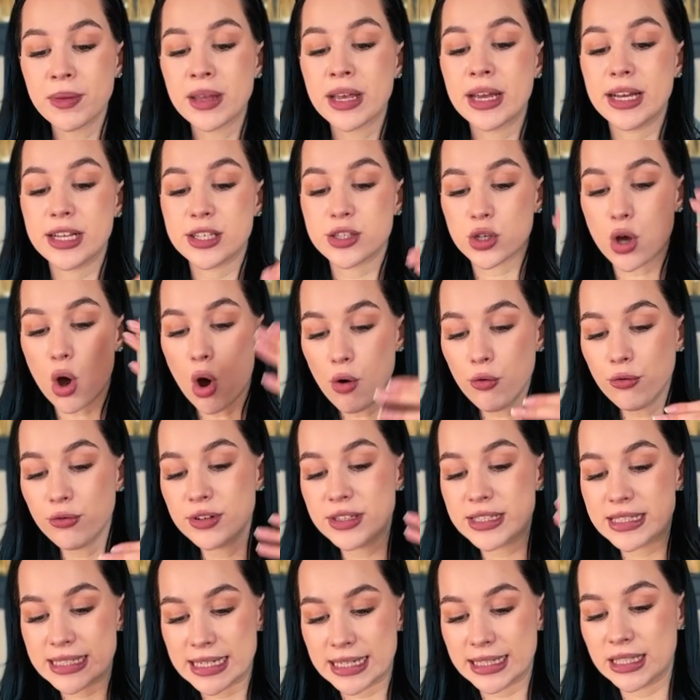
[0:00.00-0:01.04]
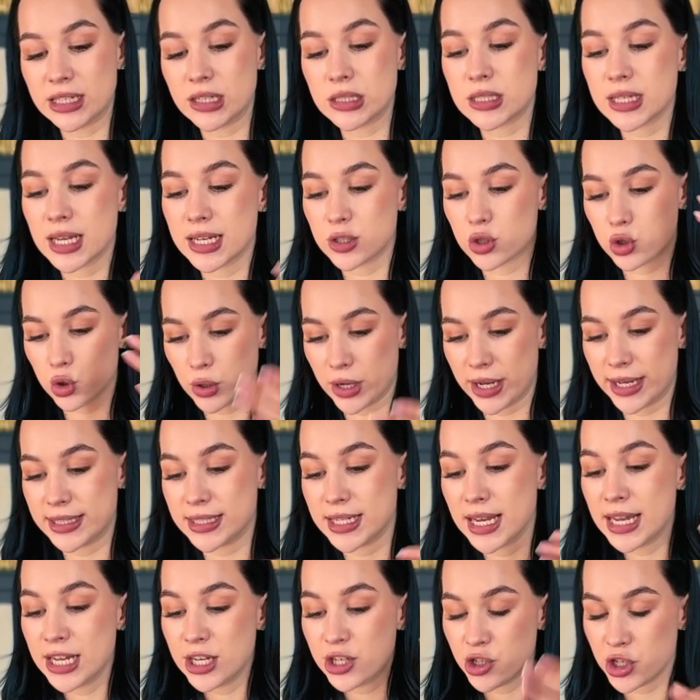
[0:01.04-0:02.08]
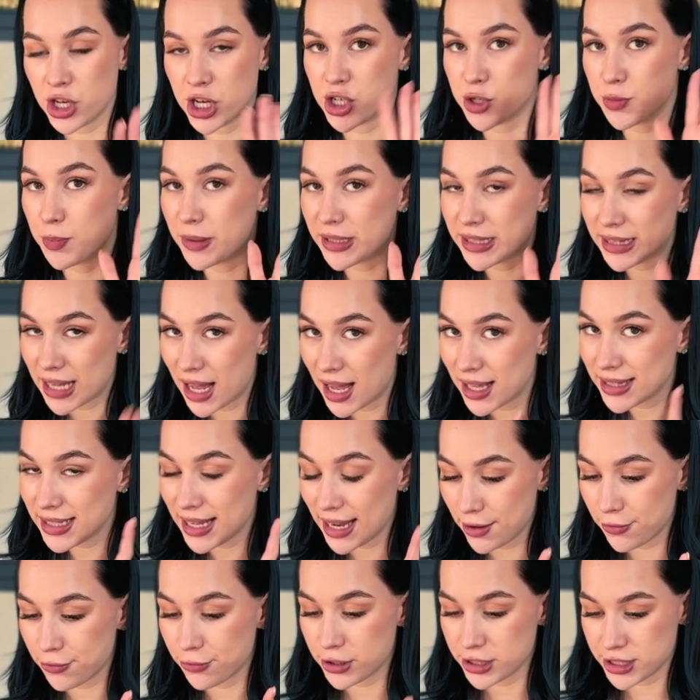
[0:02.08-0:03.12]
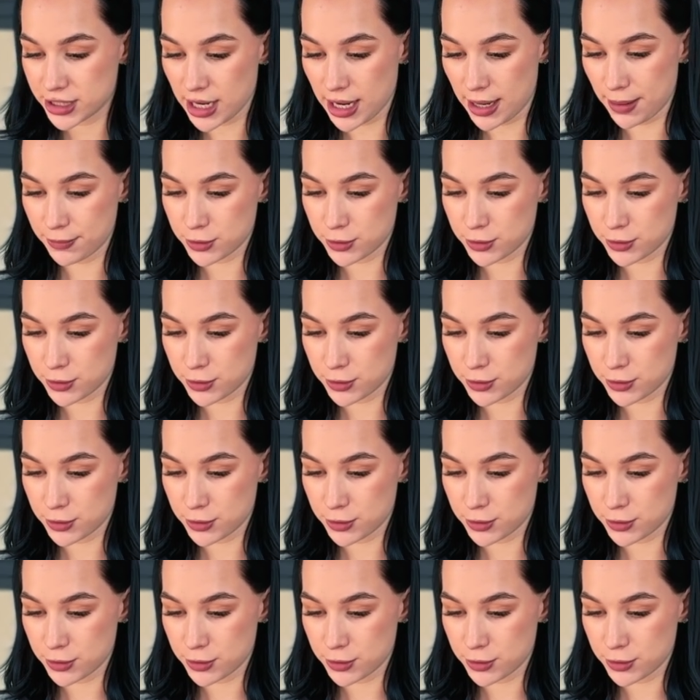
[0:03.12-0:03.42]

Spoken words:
it often signals a trend change, but not every time.